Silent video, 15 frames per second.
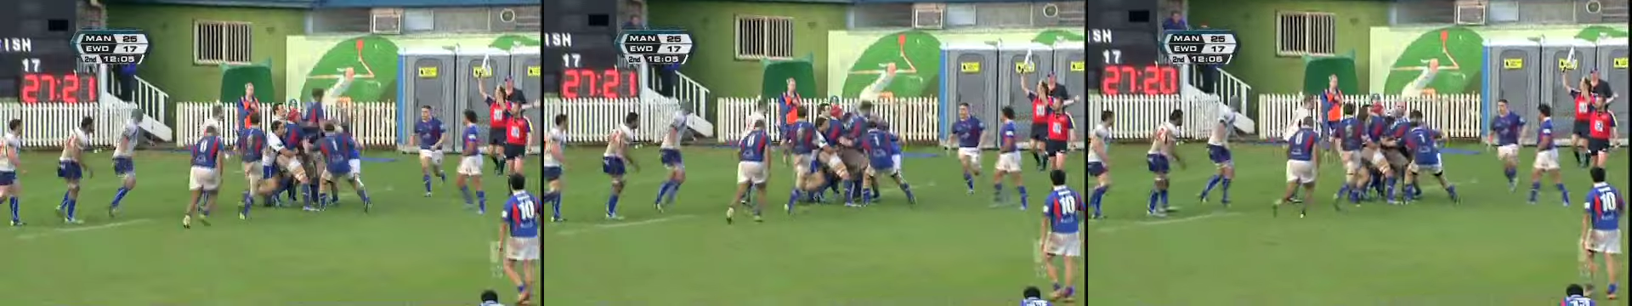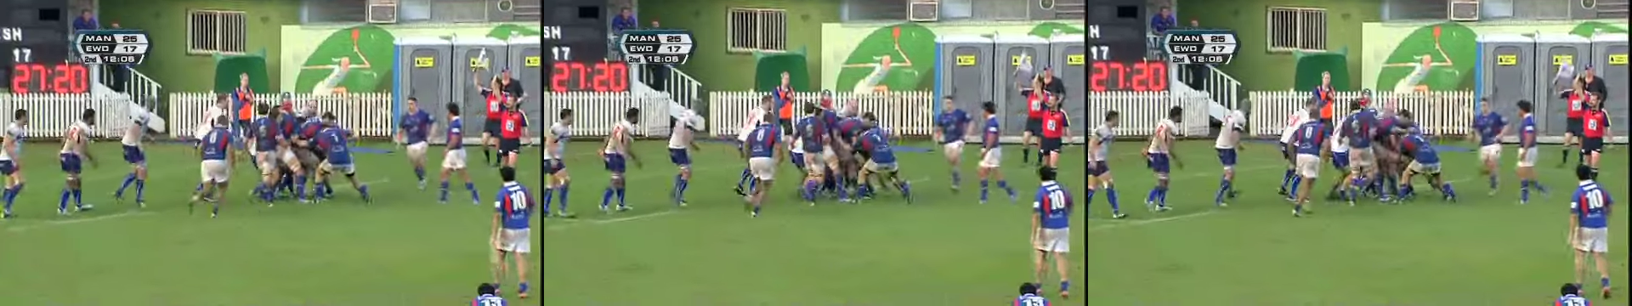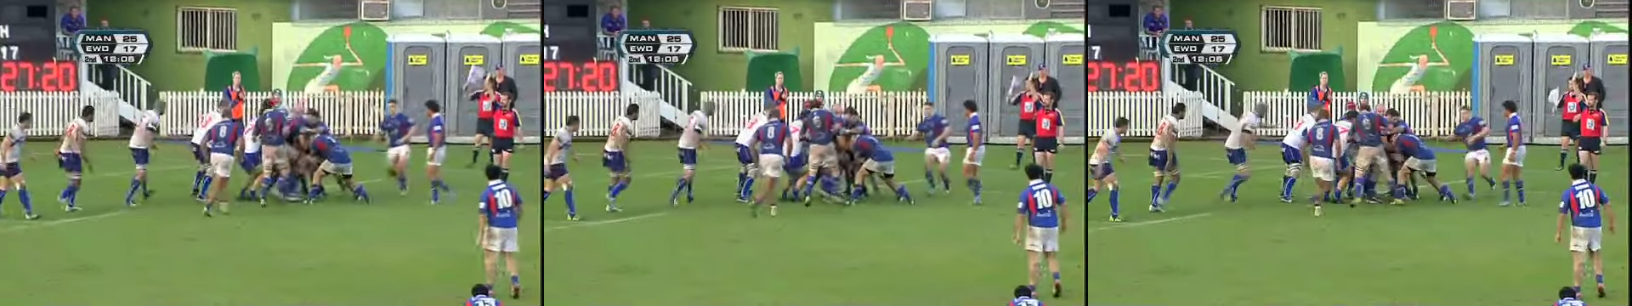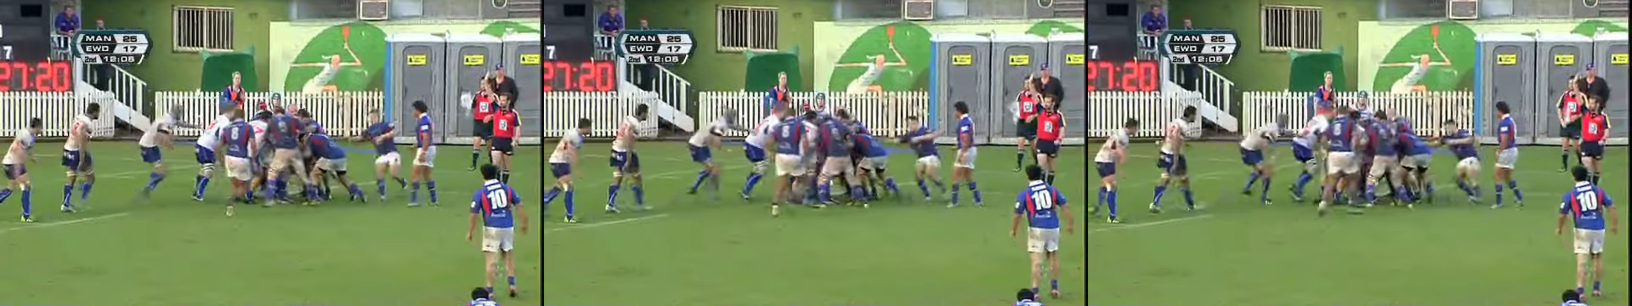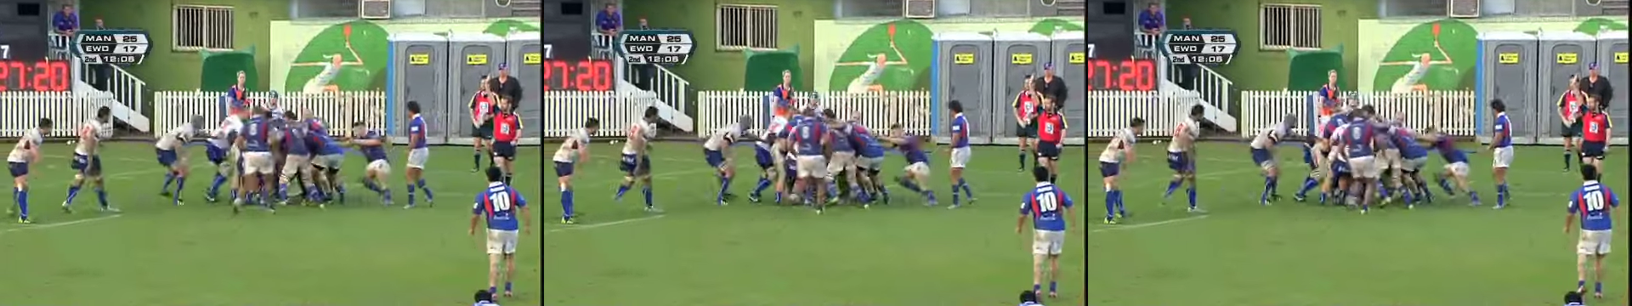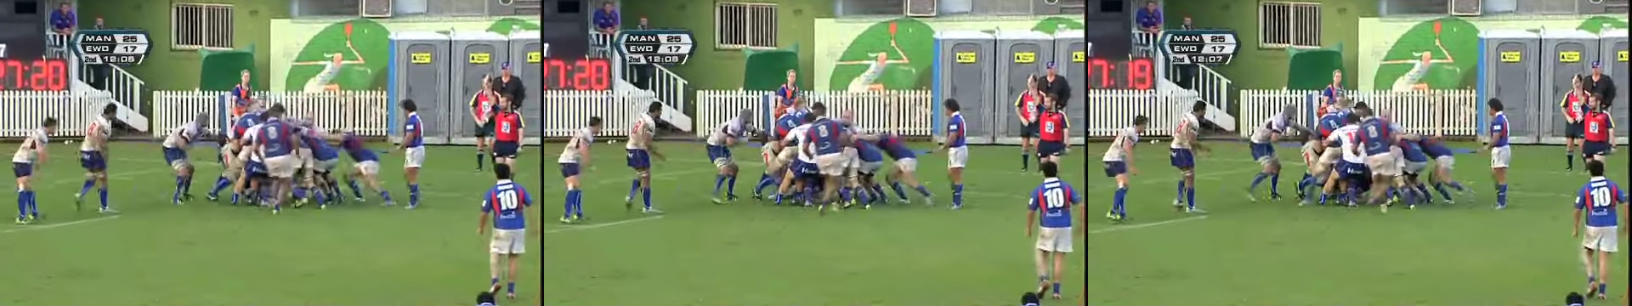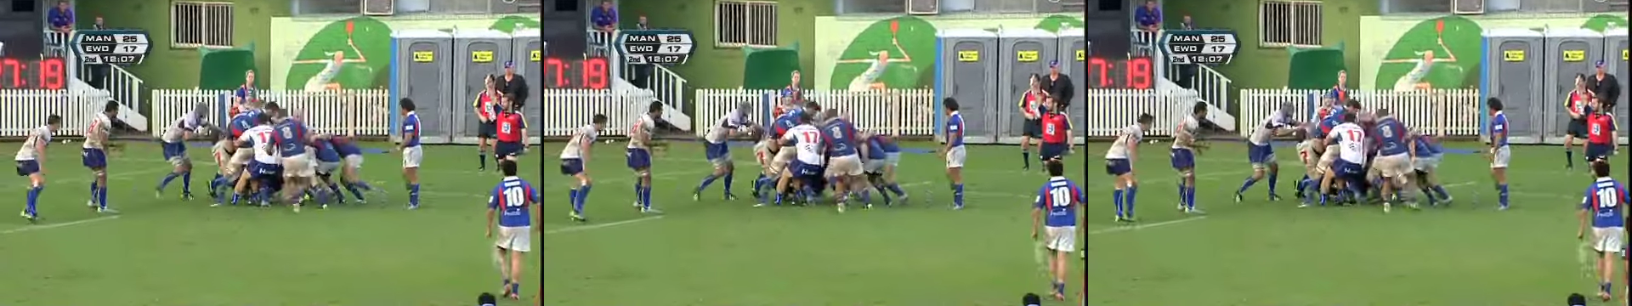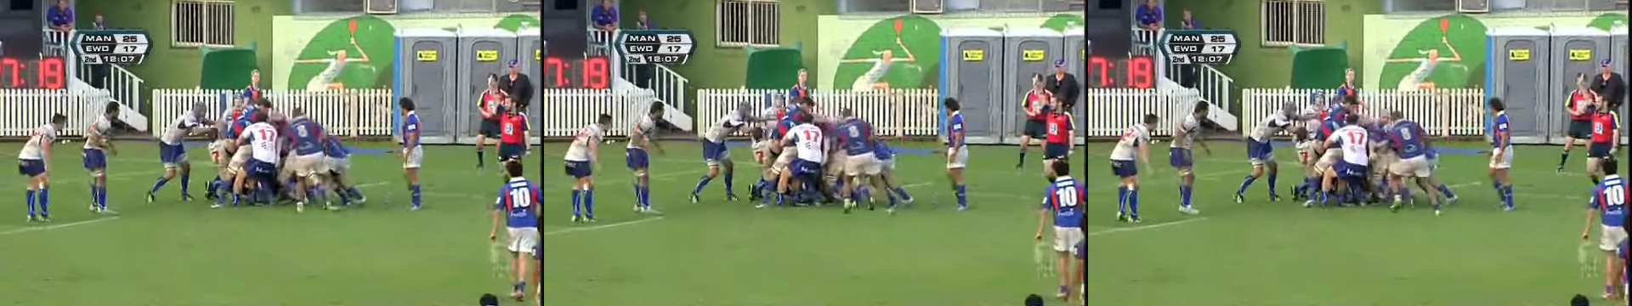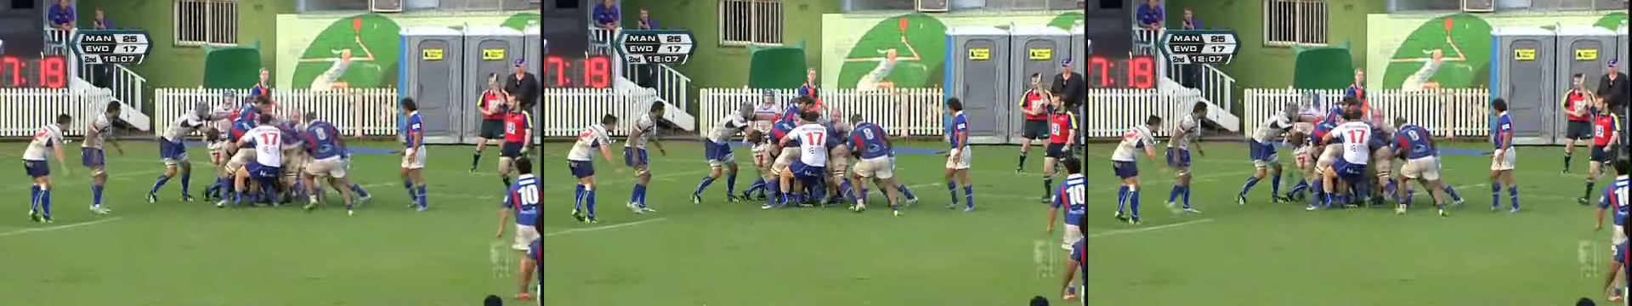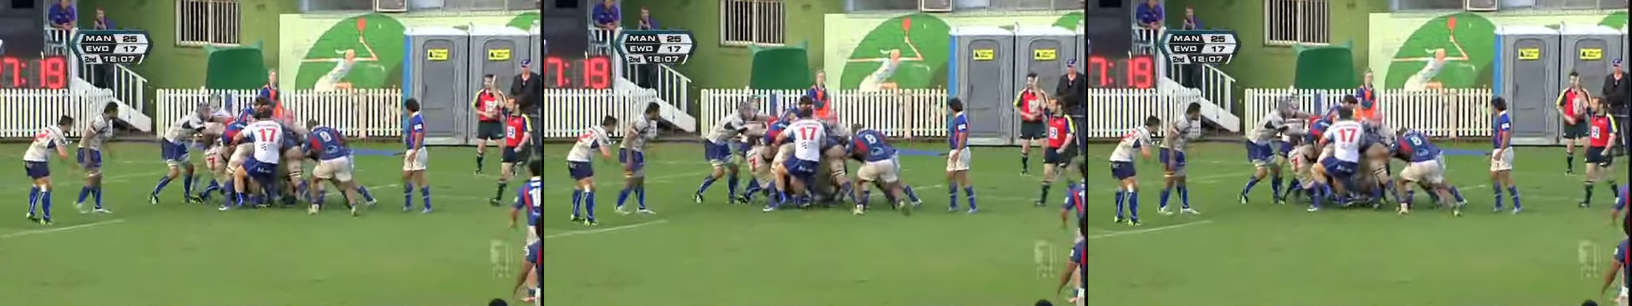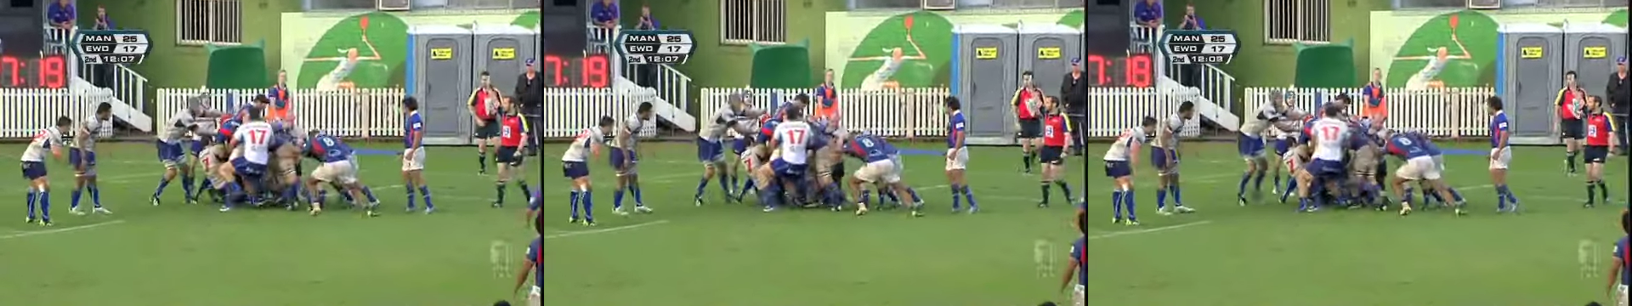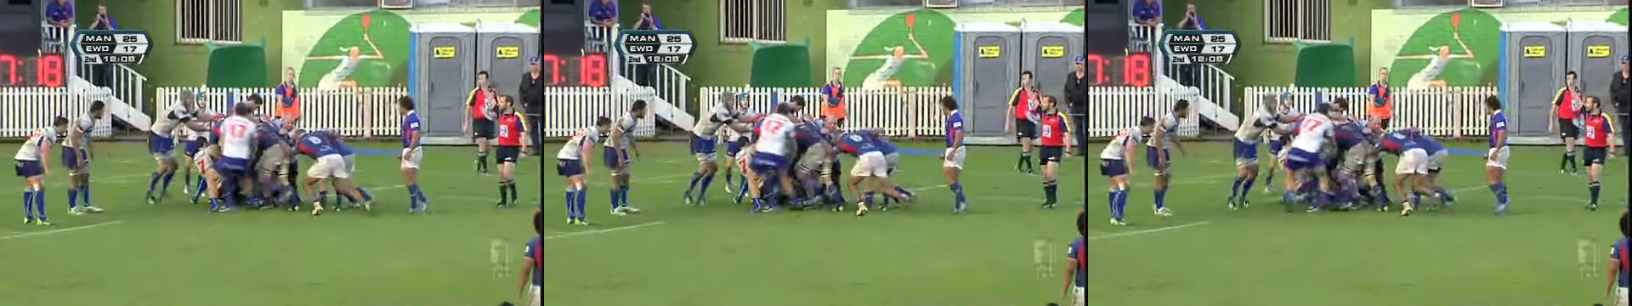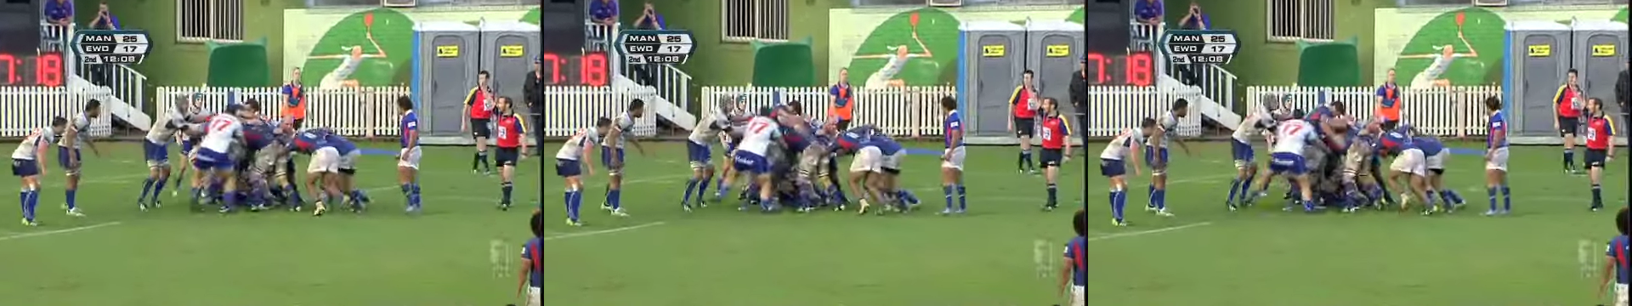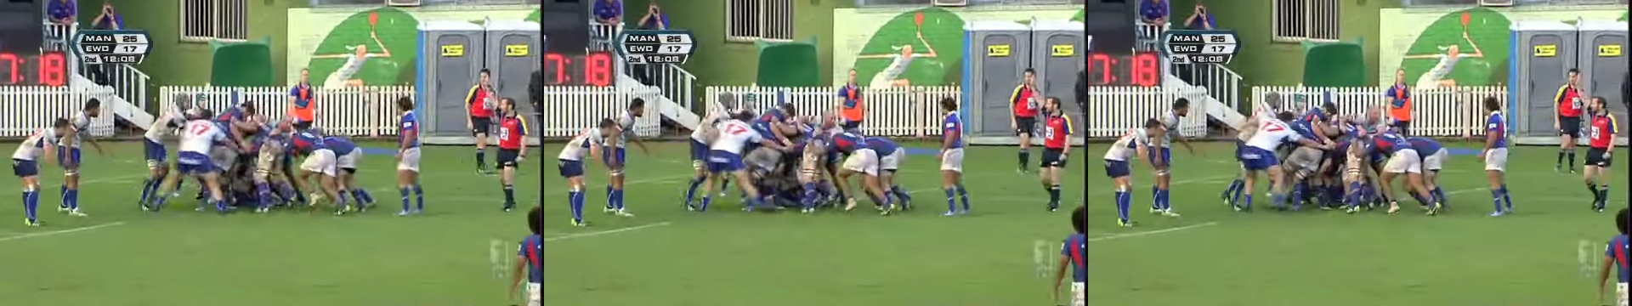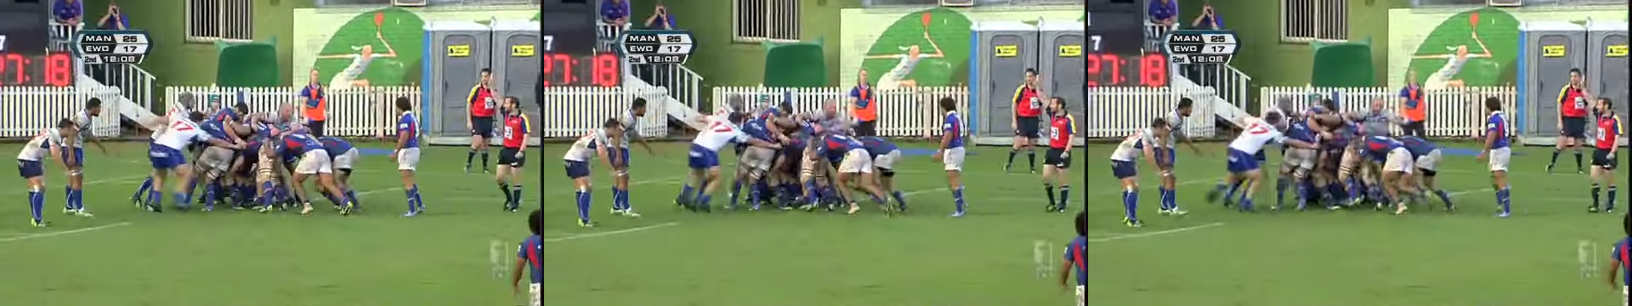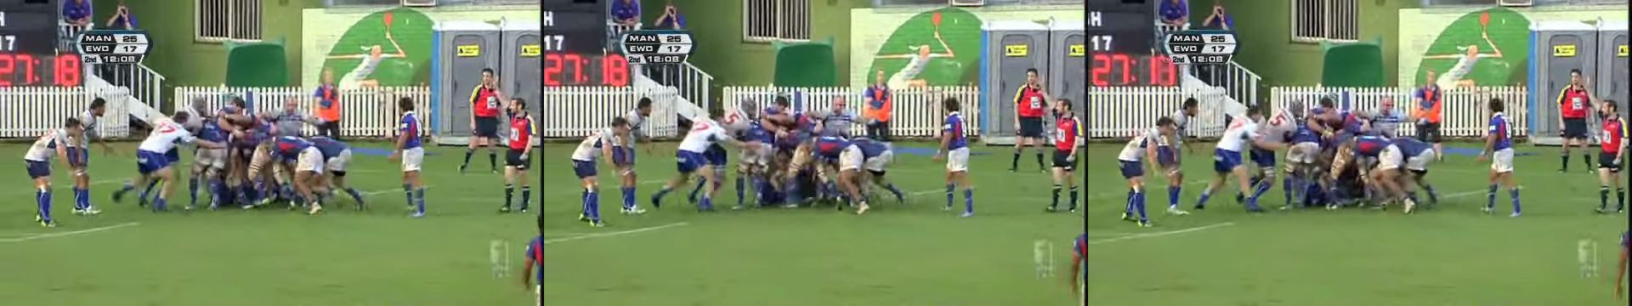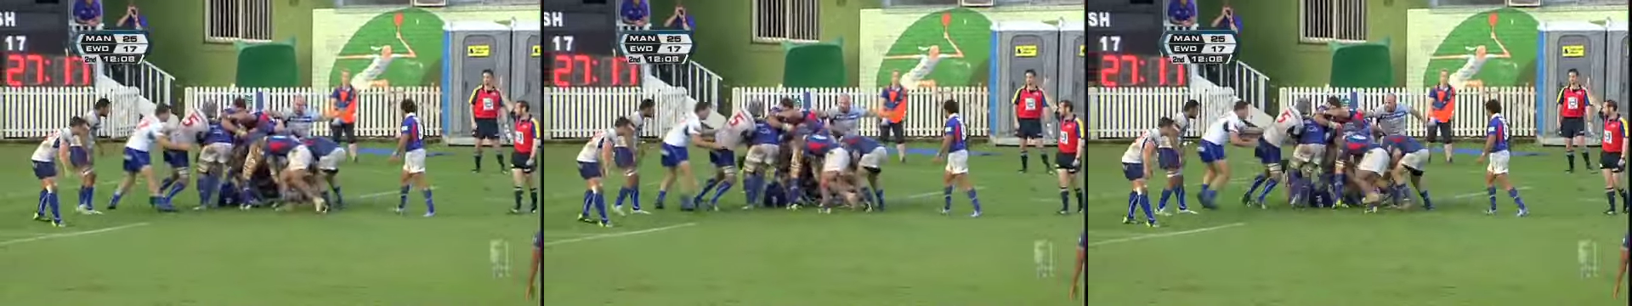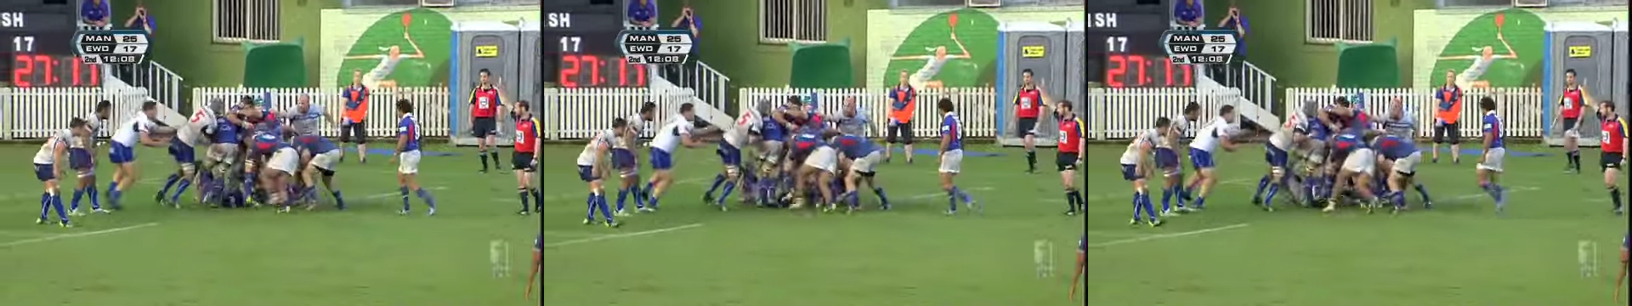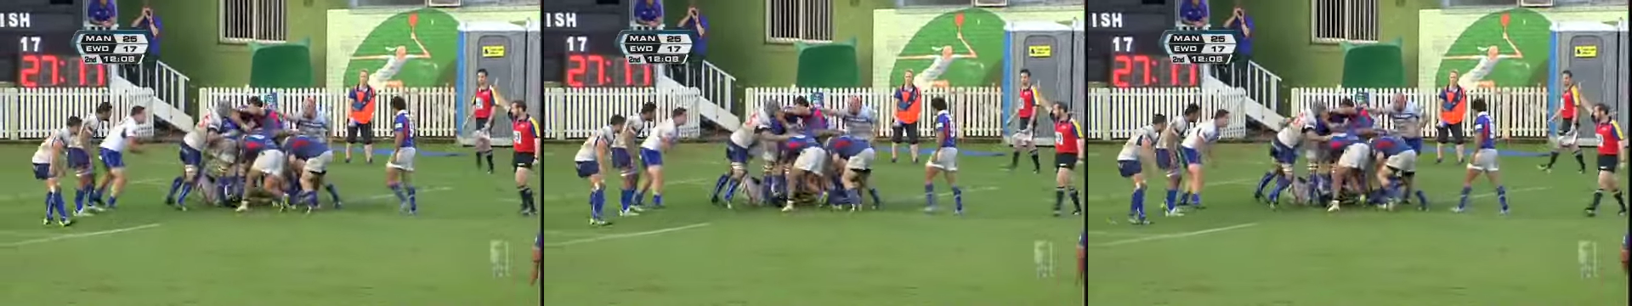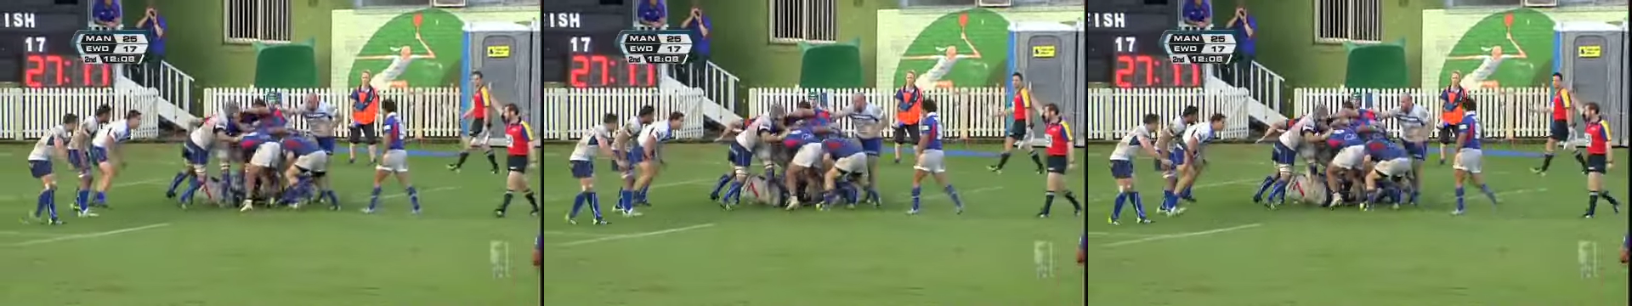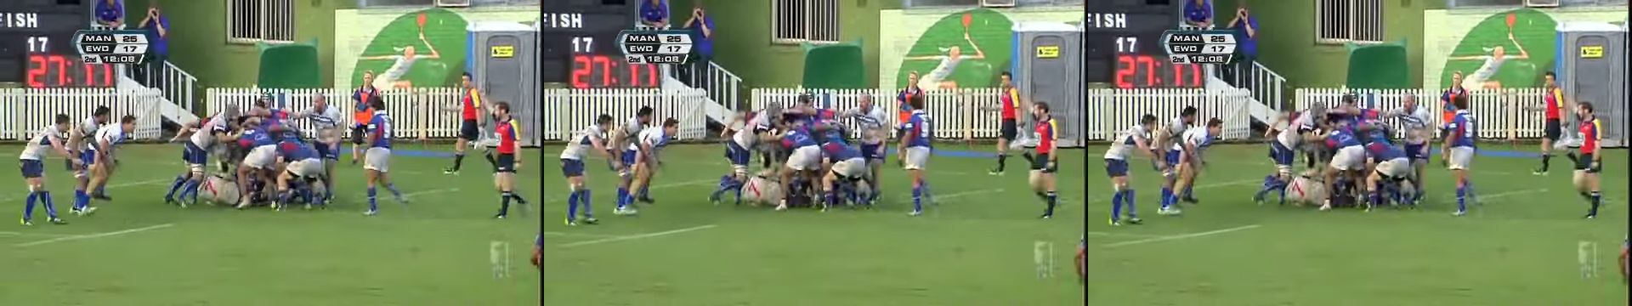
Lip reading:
No face is visible, so there are no lips to read.